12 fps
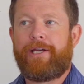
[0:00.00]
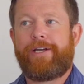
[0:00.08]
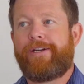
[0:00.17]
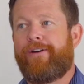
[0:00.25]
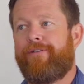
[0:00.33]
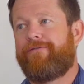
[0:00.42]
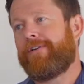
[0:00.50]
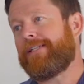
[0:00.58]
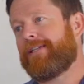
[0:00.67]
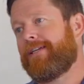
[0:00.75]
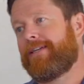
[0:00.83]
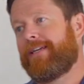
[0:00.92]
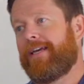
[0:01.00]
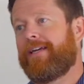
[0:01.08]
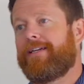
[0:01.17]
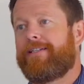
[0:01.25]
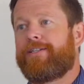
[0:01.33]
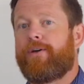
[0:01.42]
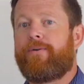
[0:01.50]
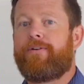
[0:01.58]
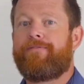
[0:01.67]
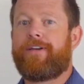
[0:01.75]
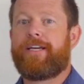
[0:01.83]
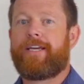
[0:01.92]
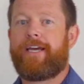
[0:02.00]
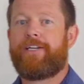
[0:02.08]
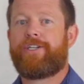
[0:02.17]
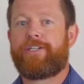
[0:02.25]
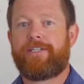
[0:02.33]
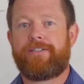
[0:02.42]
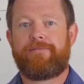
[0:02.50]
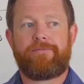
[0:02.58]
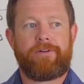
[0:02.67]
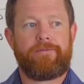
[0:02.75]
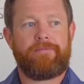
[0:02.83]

visit kids, go on vacation,